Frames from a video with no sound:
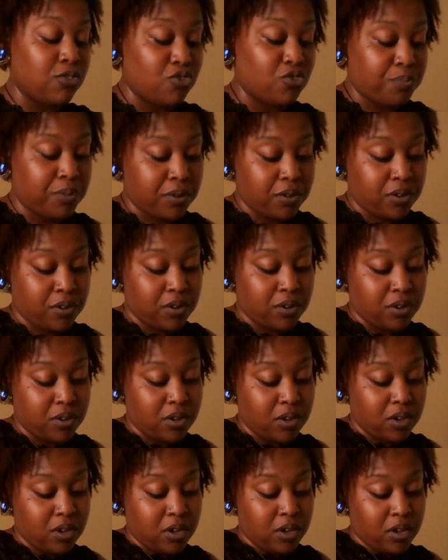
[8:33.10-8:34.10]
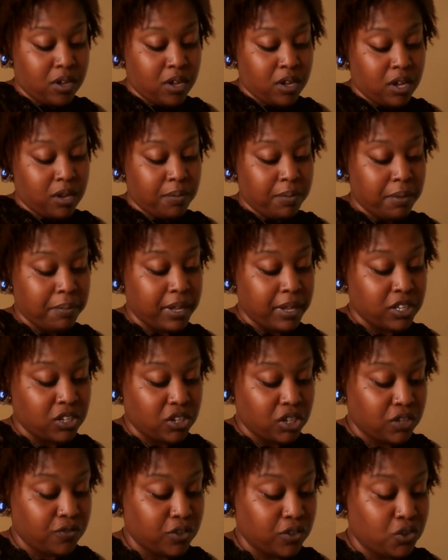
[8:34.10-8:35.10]
you, Spirit. This
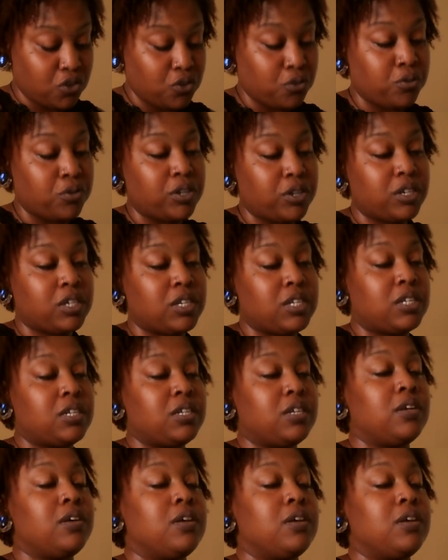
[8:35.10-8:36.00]
is for Taurus.